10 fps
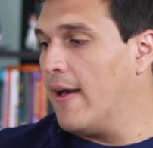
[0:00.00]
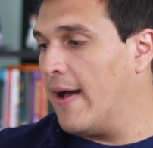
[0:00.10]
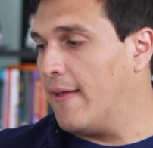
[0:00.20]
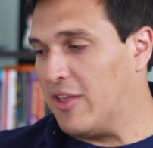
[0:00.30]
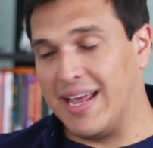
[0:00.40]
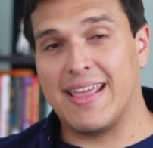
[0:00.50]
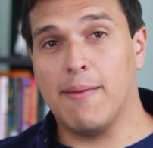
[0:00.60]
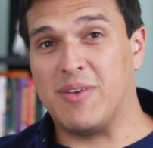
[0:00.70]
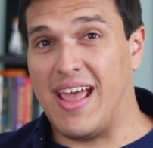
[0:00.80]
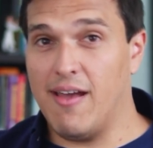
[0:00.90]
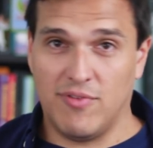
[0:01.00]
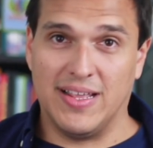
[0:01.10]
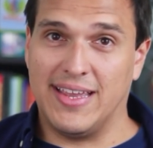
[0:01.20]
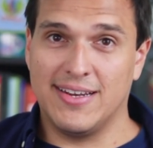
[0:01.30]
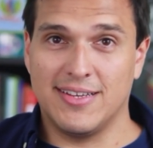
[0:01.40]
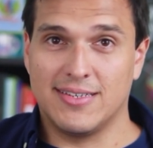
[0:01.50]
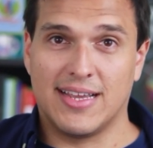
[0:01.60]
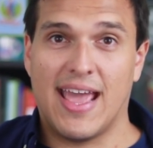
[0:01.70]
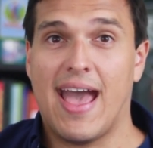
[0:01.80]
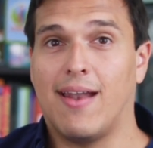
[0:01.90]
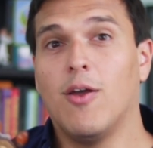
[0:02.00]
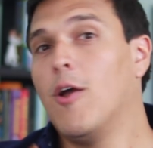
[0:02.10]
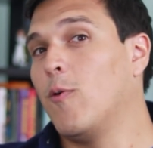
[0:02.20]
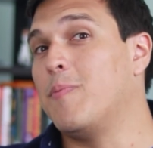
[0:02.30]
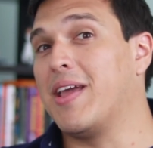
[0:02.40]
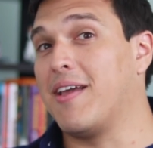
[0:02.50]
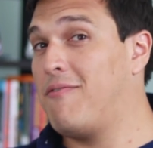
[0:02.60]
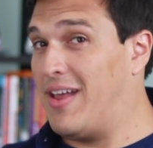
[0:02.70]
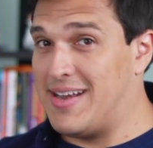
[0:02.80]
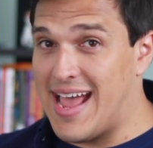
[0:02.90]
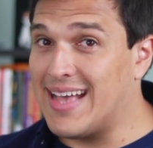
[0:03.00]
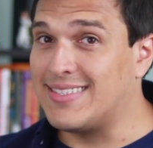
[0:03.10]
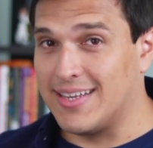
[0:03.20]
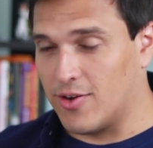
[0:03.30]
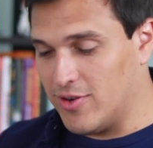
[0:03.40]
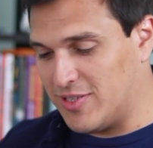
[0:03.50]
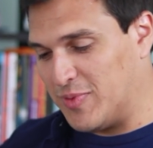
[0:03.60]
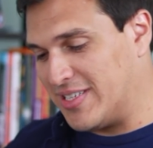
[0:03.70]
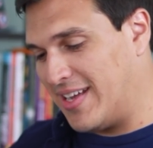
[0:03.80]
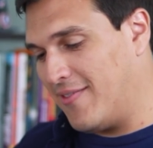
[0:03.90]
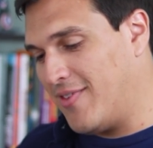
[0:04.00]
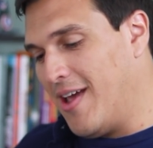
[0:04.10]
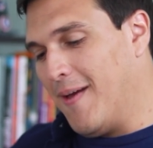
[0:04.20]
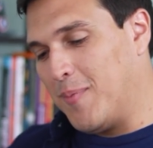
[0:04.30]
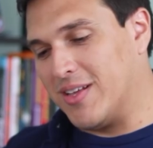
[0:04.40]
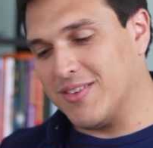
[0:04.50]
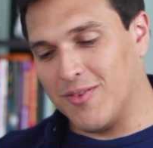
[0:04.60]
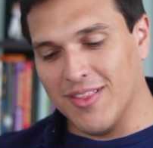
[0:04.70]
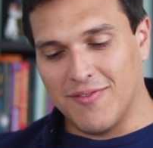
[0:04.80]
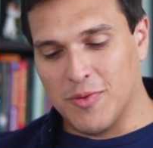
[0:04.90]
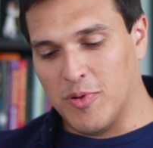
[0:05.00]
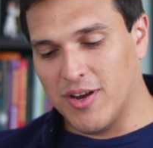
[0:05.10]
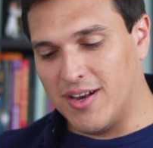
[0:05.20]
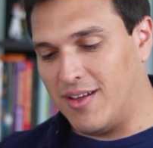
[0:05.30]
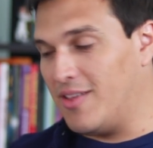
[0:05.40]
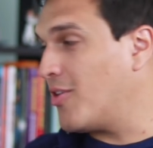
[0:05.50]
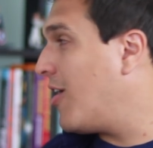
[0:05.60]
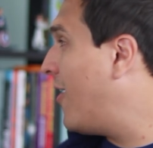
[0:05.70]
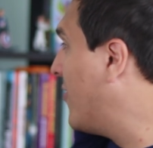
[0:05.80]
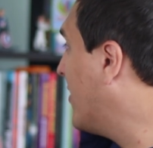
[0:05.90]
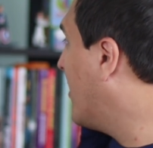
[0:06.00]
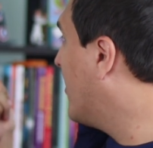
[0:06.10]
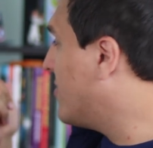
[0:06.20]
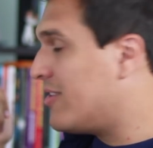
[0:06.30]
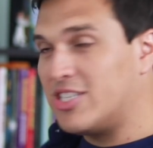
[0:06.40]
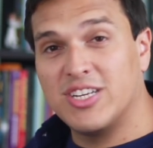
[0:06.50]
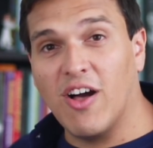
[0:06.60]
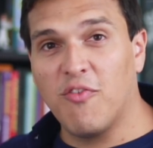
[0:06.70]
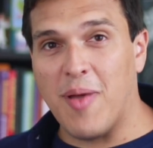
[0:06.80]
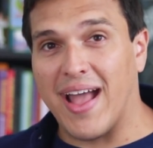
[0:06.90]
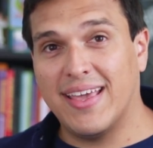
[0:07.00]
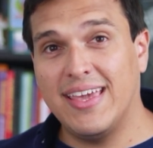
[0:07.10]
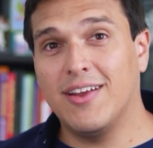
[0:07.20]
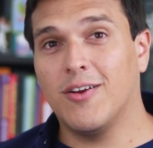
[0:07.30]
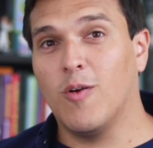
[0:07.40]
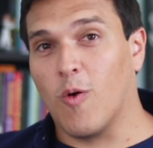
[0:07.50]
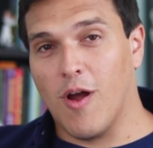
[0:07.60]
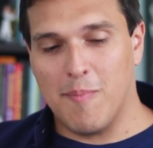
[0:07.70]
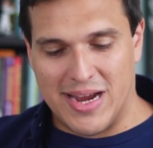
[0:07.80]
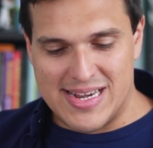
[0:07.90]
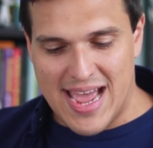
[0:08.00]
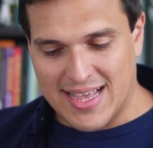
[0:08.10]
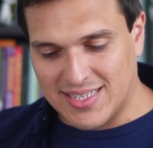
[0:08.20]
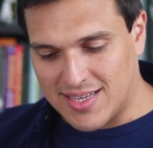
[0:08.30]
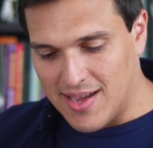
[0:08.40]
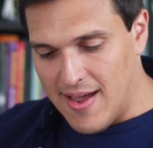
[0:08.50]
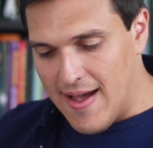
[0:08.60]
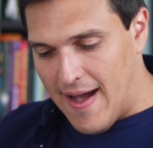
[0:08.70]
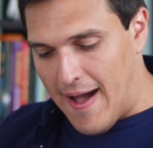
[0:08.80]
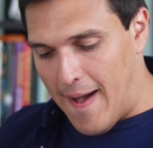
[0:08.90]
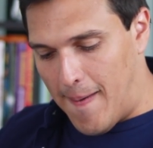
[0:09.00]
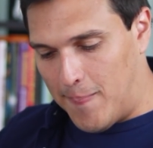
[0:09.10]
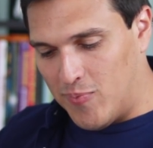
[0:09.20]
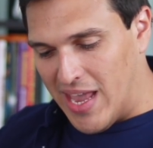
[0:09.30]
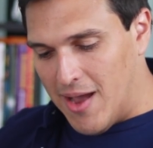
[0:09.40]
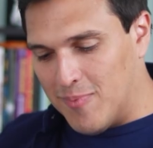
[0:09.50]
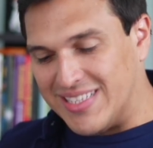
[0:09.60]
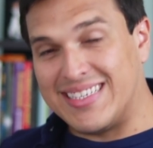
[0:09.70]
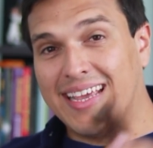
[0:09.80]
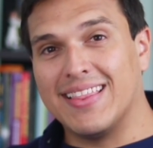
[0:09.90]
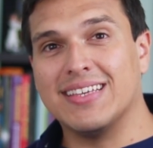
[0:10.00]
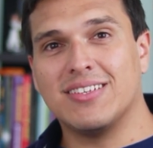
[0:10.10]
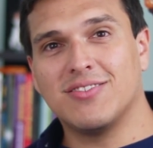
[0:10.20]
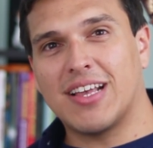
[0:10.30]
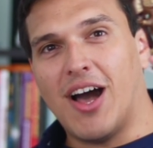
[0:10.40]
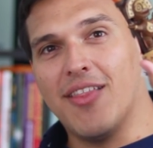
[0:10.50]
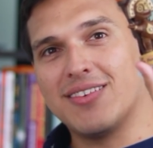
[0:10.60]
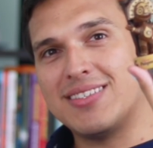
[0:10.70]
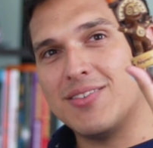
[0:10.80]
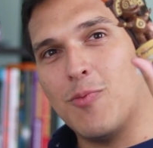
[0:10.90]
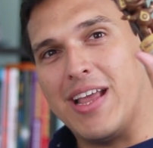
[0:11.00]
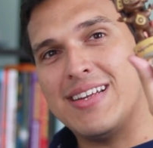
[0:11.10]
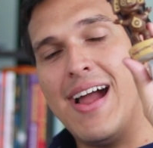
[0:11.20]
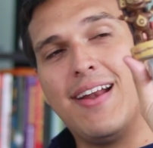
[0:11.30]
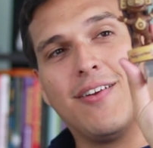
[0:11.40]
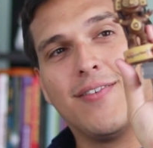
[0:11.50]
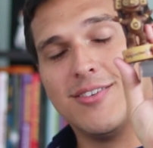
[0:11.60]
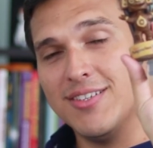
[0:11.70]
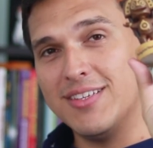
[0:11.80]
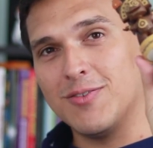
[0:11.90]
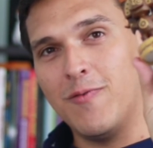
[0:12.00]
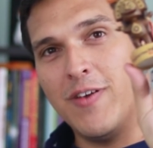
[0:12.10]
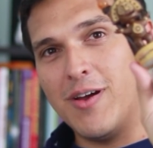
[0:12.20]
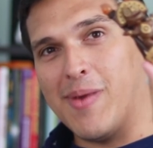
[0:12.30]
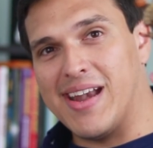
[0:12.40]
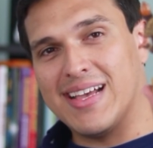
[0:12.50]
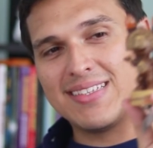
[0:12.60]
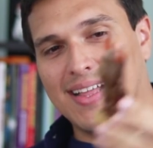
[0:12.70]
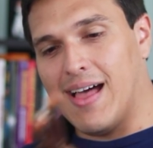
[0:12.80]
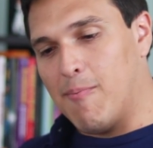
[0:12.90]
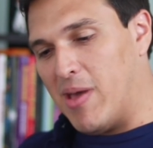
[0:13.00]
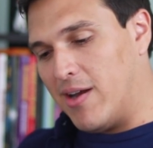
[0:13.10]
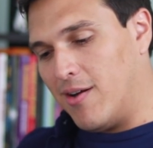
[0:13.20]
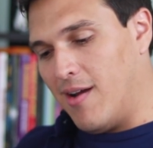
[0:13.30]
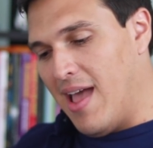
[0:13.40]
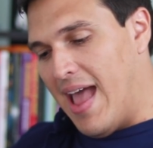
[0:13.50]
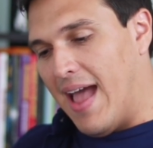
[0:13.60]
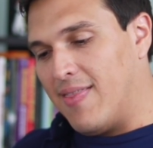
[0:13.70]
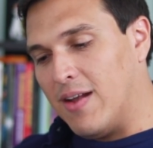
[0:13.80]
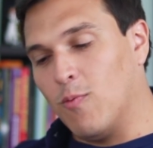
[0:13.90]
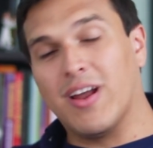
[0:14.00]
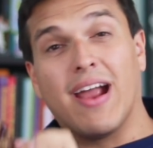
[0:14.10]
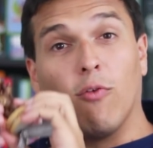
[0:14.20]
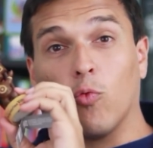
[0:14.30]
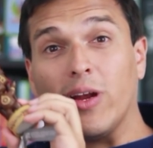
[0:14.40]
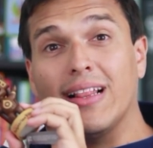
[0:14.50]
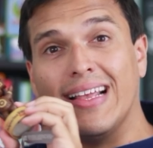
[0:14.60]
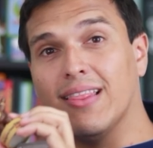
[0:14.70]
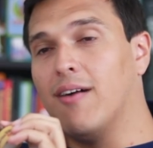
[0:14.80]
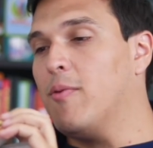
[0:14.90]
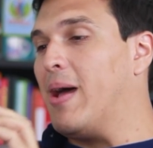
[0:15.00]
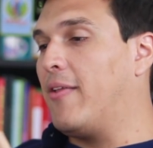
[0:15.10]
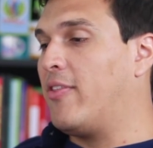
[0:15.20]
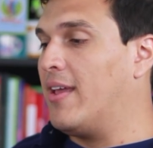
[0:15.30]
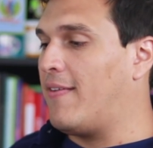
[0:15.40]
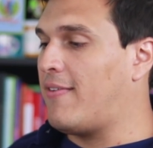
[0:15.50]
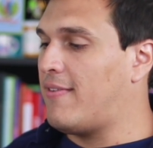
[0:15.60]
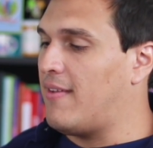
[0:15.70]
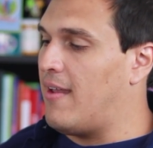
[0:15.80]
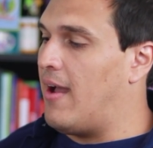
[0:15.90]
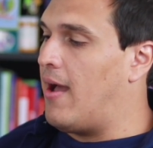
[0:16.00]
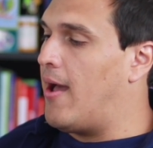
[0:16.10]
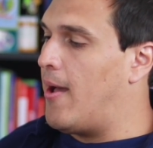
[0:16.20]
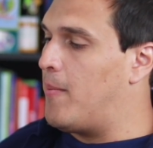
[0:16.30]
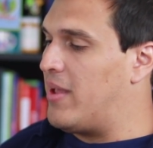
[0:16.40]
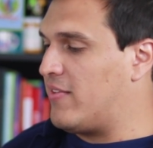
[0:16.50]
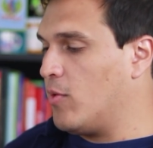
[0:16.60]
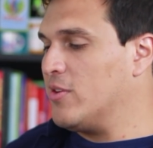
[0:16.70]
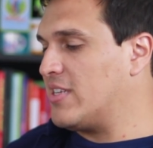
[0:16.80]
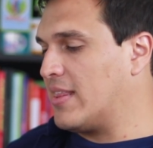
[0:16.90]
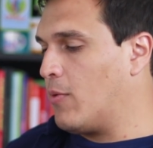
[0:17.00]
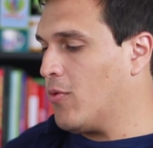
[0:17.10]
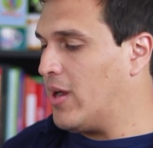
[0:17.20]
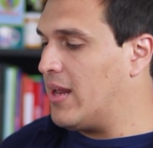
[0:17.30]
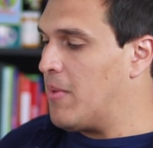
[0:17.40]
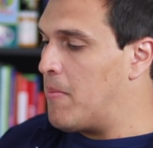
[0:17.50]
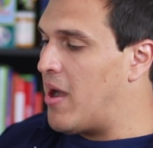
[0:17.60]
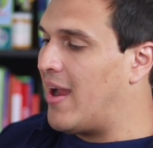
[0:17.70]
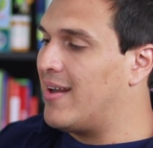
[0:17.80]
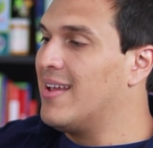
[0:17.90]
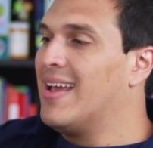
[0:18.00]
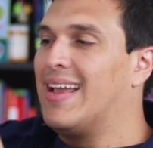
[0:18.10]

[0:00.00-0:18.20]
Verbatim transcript: uh, that I kept heavily hinting to Kat would make a fantastic Christmas gift because I would love to put it either on the, the shelf back here or on my desk. Um, but seeing this, I was like, oh, this is a way tinier version. This will fit on my desk a lot better. And then what I really love about this, um, it's almost like they were reading my mind,